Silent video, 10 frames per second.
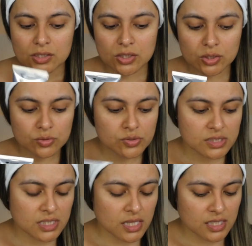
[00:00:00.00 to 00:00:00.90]

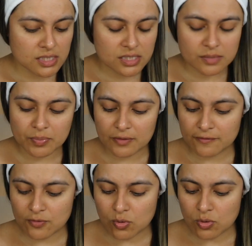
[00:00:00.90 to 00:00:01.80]
used this
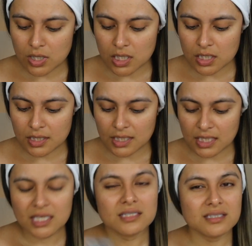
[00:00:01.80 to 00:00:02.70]
before,
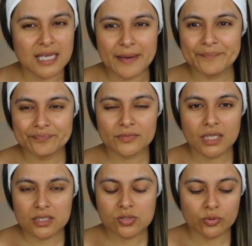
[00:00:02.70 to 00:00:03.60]
and yeah,
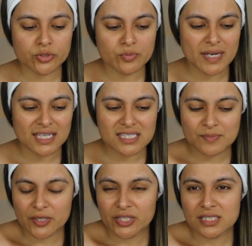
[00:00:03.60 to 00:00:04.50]
I told you my
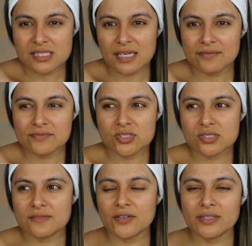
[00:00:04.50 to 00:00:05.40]
experience. I
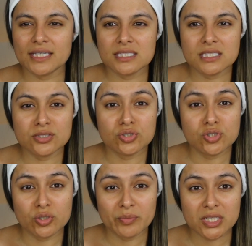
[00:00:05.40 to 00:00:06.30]
just felt like it
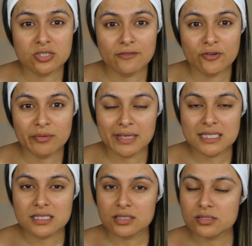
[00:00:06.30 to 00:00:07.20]
didn't do much for
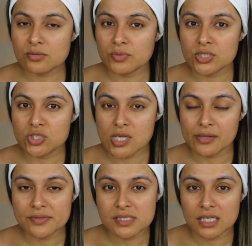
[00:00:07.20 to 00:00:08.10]
my skin, so we
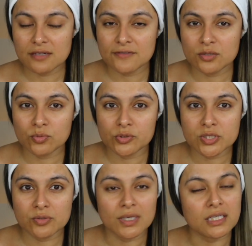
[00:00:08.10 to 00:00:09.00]
shall see if it will
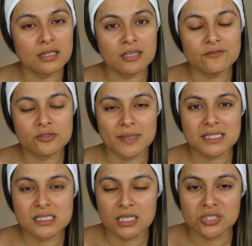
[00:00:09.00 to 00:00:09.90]
do anything for
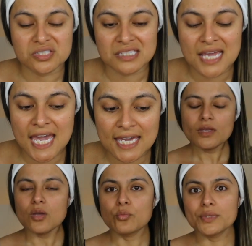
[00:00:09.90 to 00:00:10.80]
my skin today.
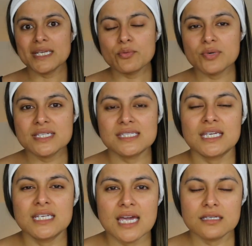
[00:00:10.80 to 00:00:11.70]
When I was
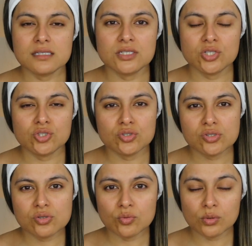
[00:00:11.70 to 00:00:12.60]
in esthetician
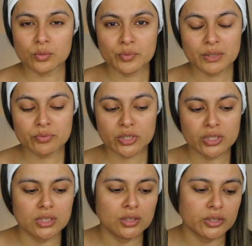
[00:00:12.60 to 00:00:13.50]
school, we
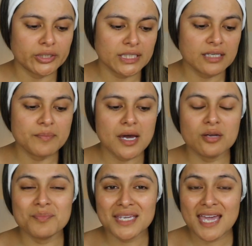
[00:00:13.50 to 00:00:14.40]
were learning
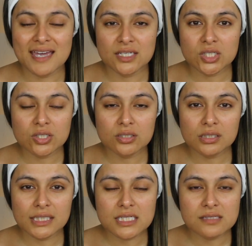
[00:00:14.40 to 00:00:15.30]
about
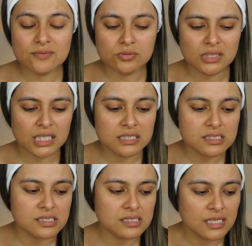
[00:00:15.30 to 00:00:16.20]
mechanical
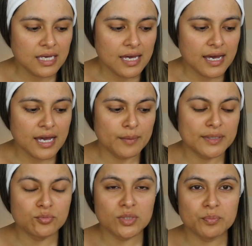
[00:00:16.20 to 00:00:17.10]
exfoliants,
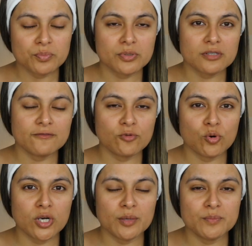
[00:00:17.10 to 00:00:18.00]
and we
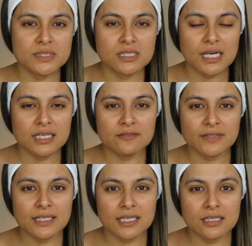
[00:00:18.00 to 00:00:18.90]
performed kind
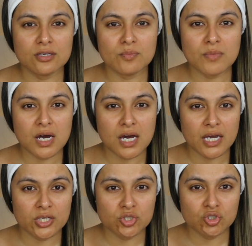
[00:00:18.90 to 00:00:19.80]
of like a
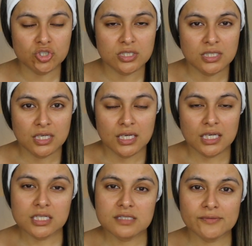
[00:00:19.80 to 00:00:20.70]
gommage
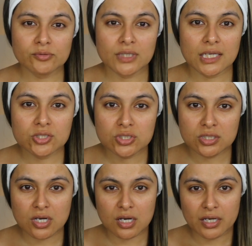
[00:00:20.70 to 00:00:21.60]

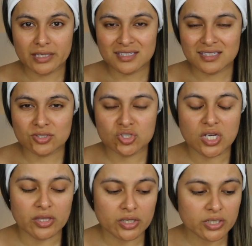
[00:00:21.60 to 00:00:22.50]
exfoliation on
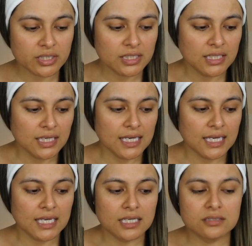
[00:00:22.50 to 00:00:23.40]
each other.
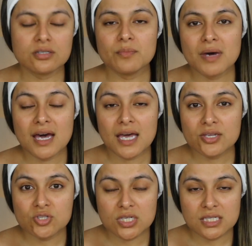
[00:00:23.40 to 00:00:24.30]
And
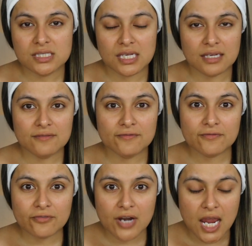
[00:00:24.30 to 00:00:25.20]
gommage is a
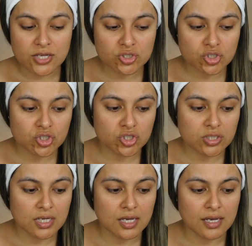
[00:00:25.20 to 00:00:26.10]

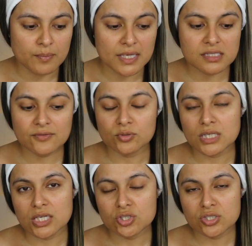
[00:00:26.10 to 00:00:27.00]
French
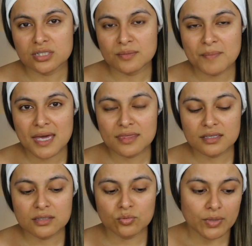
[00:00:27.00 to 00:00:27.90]
exfoliation
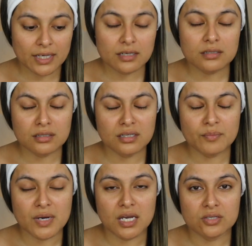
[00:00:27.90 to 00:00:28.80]
method, where
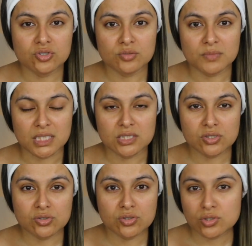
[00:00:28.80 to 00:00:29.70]
gommage
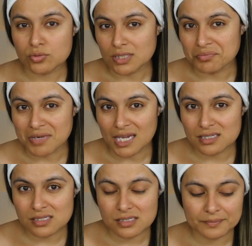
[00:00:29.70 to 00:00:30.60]
means to
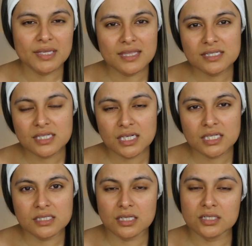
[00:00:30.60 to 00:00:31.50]
erase. This
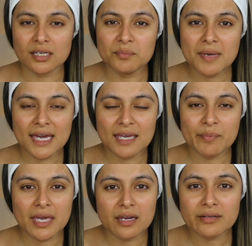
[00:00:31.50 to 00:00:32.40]
is done by
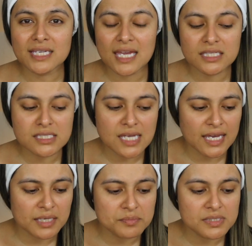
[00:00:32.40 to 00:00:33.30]
pairing
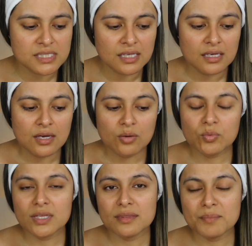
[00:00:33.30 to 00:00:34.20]
enzymes
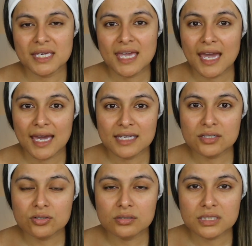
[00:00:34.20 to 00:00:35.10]
with
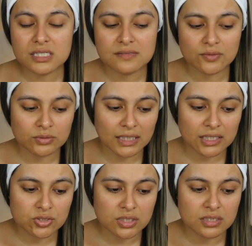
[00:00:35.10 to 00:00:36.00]
mechanical
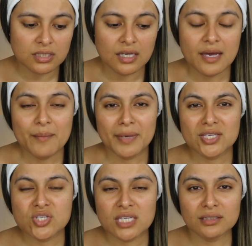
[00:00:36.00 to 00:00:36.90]
exfoliation
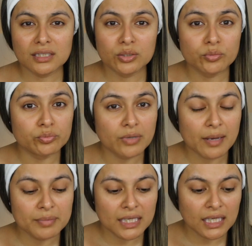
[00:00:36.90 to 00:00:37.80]
by gently
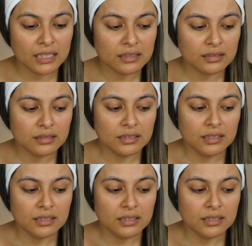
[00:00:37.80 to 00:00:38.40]
rubbing